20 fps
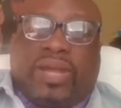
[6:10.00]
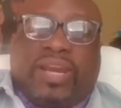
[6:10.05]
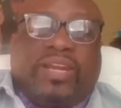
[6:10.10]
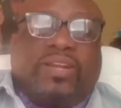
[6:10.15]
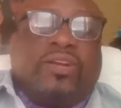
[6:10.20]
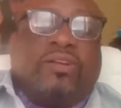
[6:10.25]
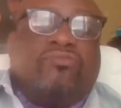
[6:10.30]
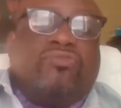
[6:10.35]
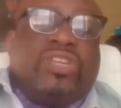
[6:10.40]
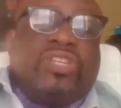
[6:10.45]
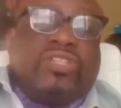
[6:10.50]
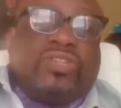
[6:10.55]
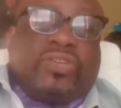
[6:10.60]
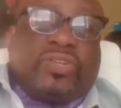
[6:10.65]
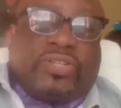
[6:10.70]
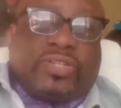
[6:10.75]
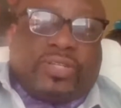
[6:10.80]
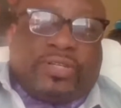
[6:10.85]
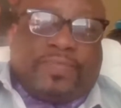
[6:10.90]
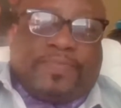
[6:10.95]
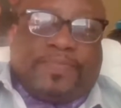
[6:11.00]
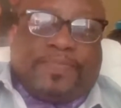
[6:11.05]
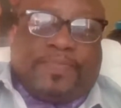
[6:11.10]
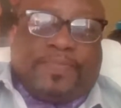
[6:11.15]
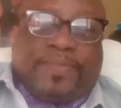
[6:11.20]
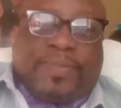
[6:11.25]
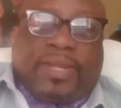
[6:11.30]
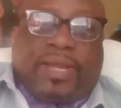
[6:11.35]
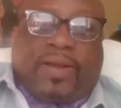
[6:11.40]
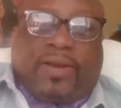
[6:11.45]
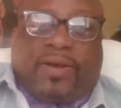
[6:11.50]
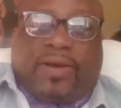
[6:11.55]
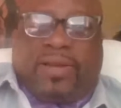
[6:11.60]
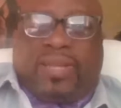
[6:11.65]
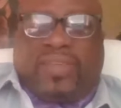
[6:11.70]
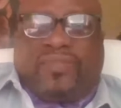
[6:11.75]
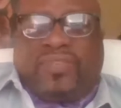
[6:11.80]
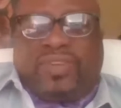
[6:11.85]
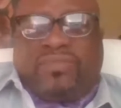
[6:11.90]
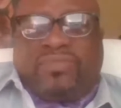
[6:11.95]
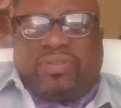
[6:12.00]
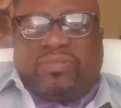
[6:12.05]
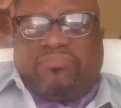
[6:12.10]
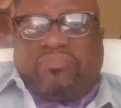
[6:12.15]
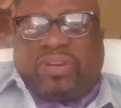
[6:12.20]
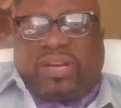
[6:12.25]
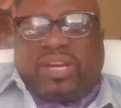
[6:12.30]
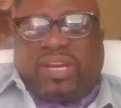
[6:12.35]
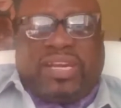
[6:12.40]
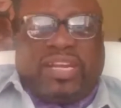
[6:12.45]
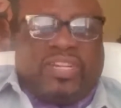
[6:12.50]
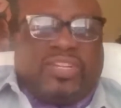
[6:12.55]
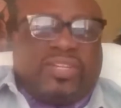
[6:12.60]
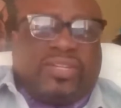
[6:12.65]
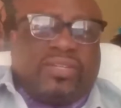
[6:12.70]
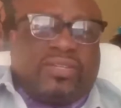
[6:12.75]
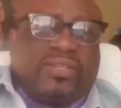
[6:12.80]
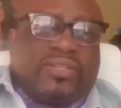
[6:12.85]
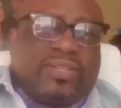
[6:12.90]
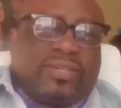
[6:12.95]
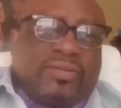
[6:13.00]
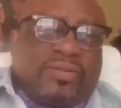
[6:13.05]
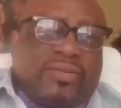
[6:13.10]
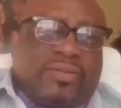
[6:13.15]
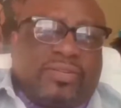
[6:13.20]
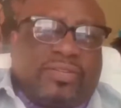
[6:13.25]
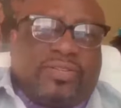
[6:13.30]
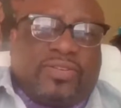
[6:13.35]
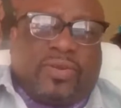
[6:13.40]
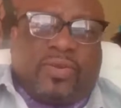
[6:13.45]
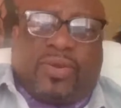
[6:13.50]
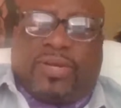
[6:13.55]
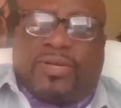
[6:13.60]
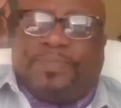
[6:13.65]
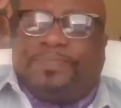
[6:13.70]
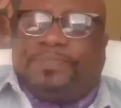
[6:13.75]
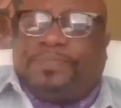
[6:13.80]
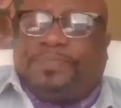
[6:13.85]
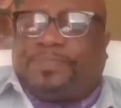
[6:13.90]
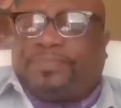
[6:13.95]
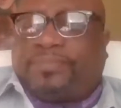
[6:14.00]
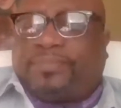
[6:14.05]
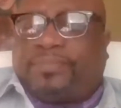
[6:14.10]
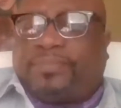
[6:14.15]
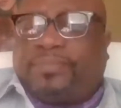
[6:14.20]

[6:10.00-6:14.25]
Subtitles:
medical research, even clinicians and so on.